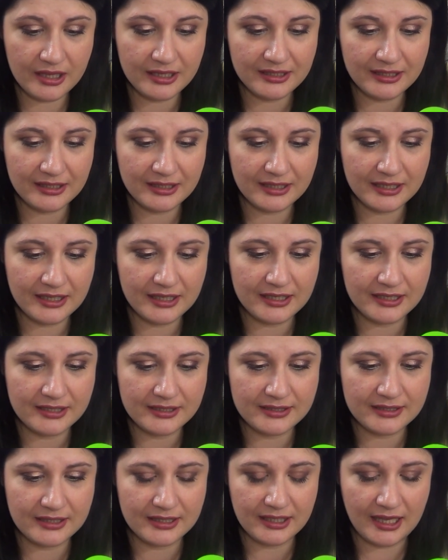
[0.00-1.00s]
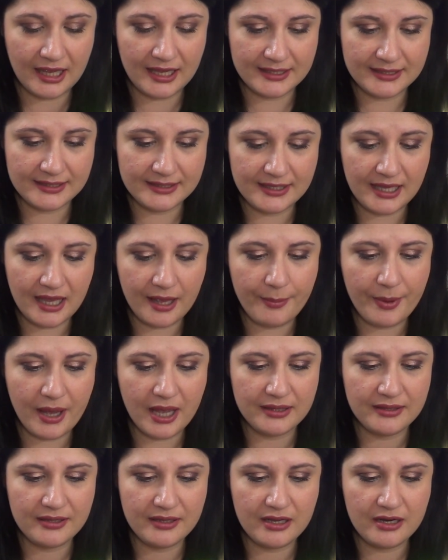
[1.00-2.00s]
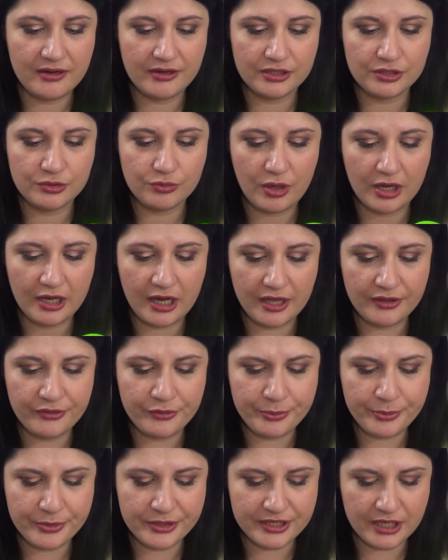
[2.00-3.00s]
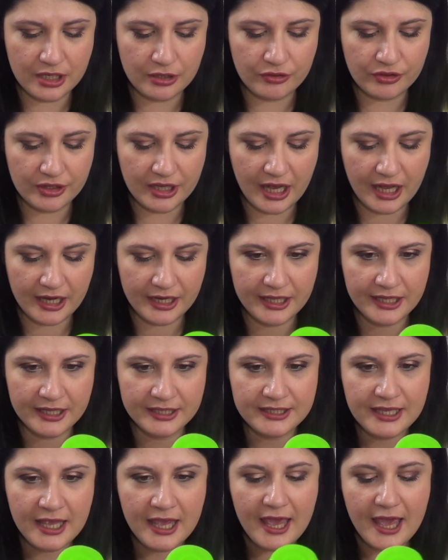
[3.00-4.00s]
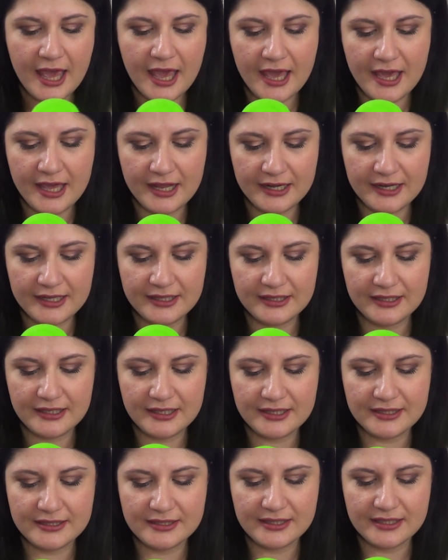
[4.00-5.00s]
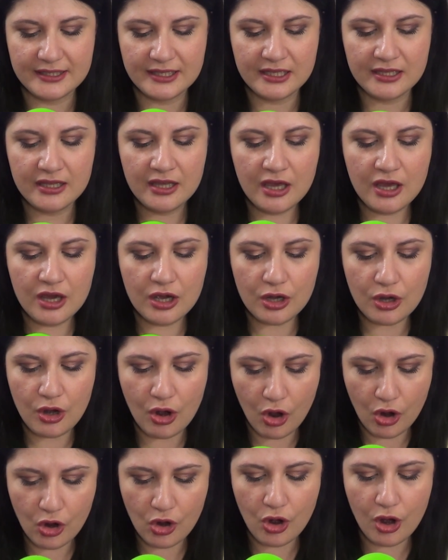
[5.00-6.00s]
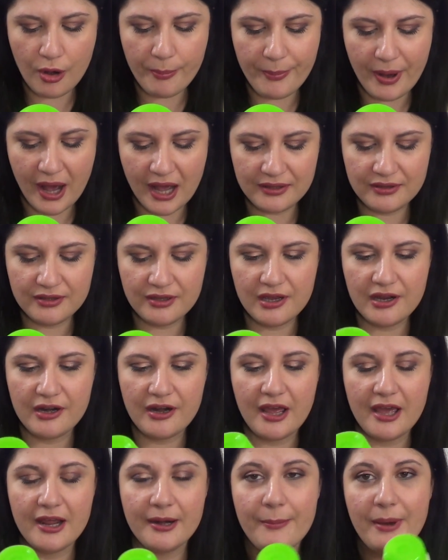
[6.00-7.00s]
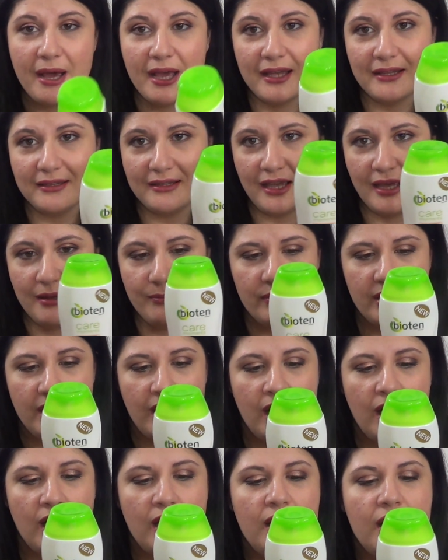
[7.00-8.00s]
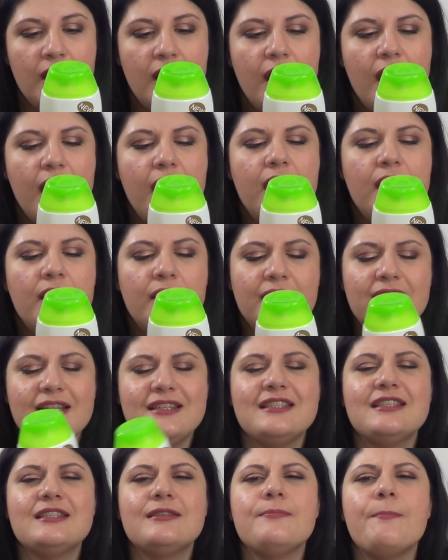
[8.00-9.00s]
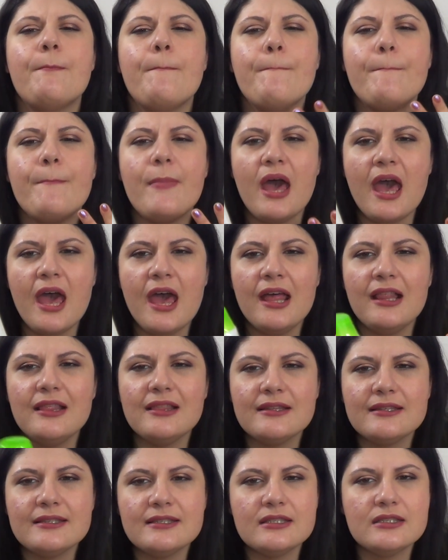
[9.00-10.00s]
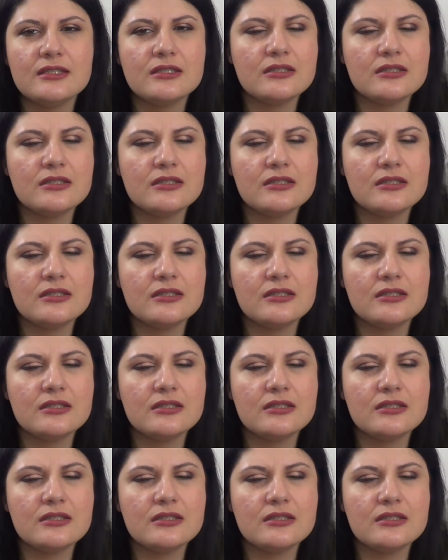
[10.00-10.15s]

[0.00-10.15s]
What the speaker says: It has shea butter, it's 100% organic, and it is the coco butter and macadamia. And it smells,